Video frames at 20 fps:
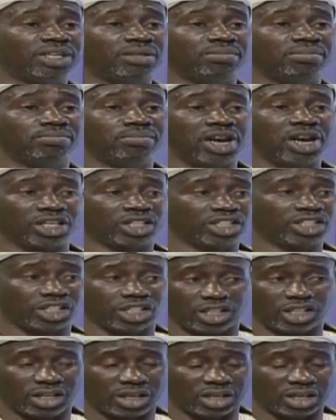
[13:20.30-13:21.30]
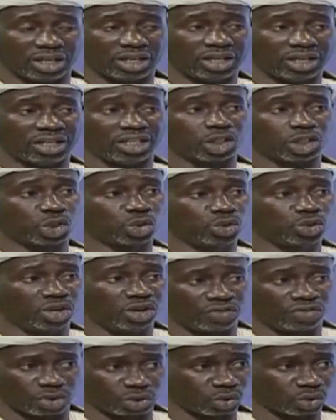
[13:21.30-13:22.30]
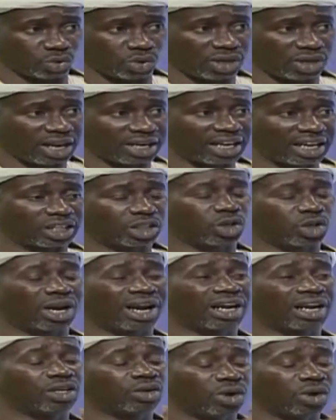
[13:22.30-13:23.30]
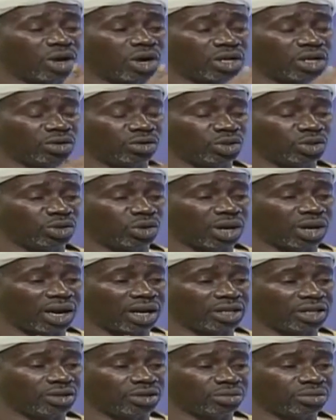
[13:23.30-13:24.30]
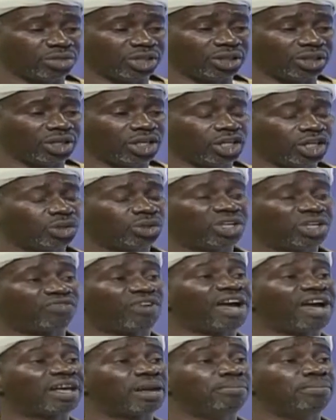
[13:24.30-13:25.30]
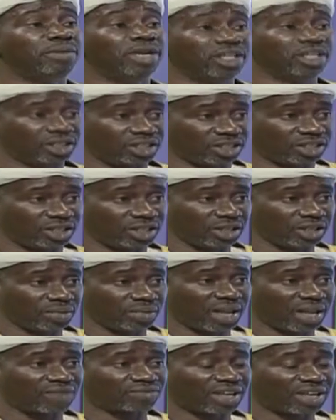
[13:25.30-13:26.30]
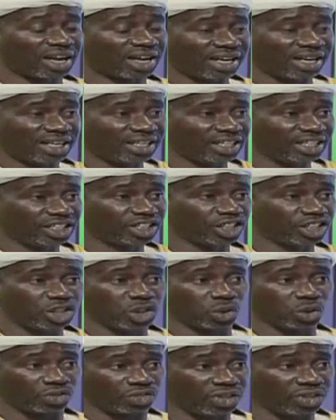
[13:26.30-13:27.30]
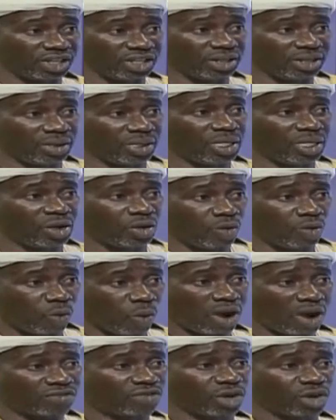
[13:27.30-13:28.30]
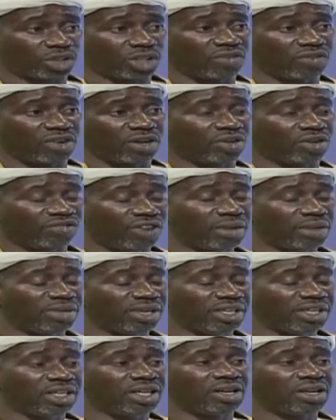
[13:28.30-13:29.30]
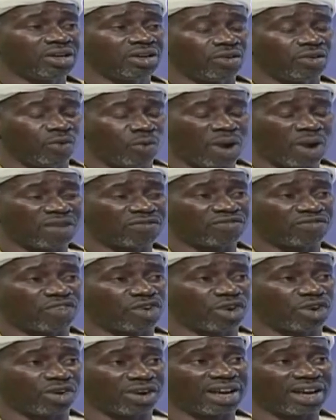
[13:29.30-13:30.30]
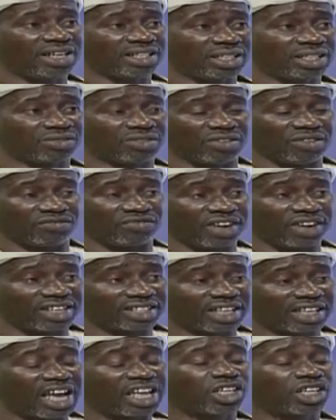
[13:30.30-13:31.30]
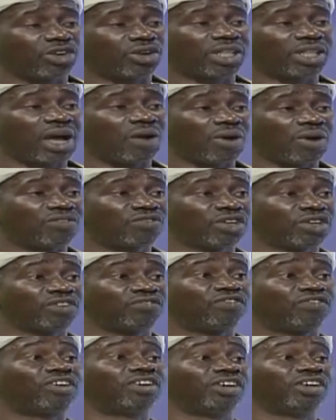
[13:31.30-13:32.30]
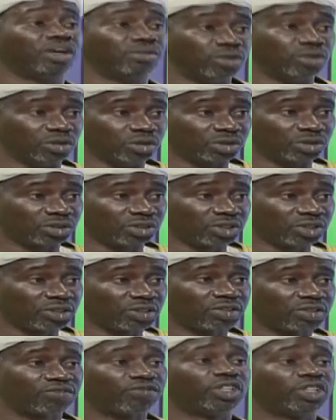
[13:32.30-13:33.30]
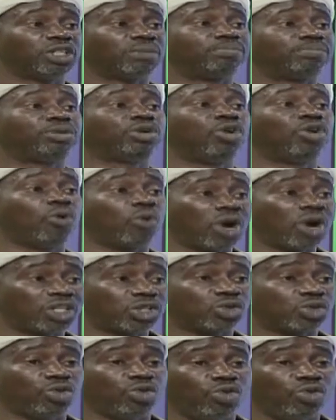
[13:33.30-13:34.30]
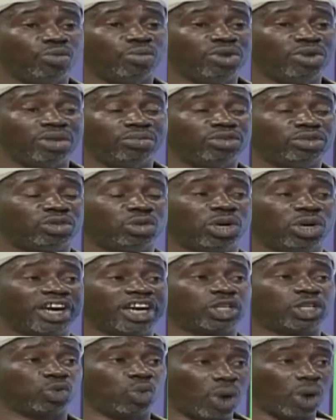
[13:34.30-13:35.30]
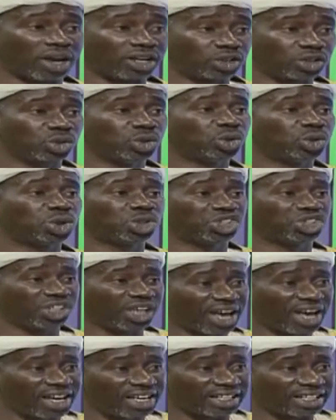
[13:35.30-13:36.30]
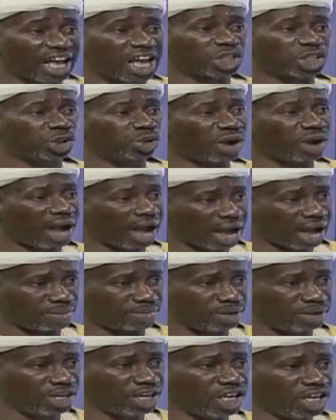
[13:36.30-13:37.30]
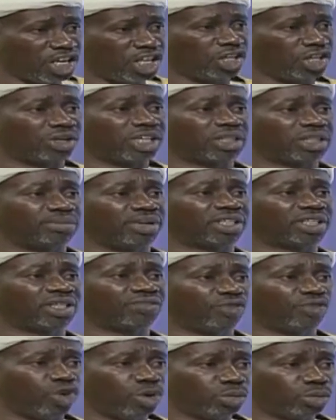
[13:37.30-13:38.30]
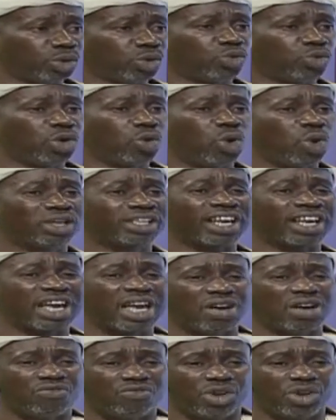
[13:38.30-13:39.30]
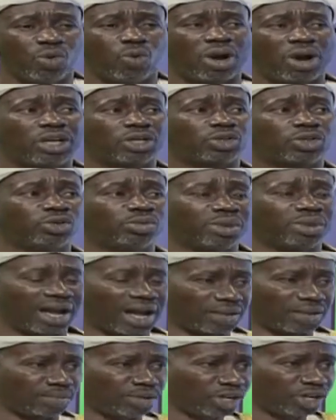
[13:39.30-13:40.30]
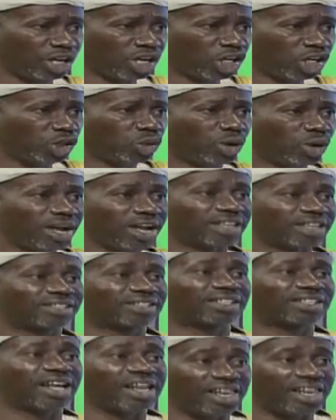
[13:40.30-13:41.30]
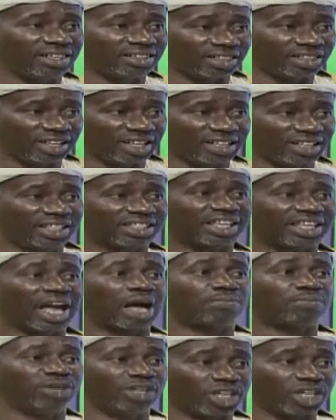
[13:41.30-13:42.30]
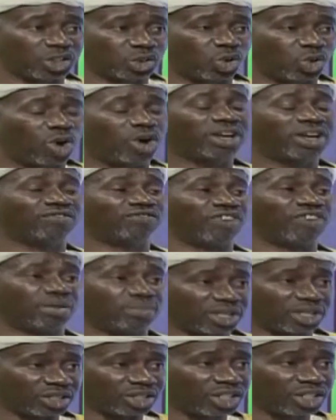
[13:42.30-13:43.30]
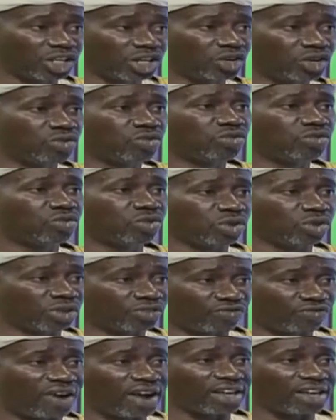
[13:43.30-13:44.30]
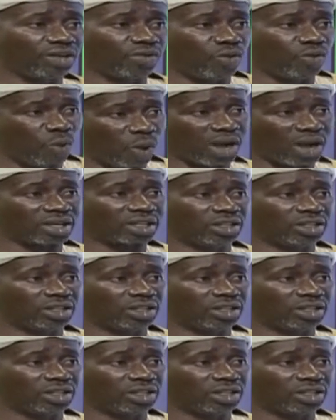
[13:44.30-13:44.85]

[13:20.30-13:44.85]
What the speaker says: mentioned in the Sunnah of Rasulullah that you divide the meat after cleaning it into three, one for yourself and your family, one for your relatives and friends, and the other one for the vulnerables, for the pure ones who won't be able to get one. So you share it as you are happy in your respective homes. We want everyone to be happy. You extend this happiness to other families who could not find one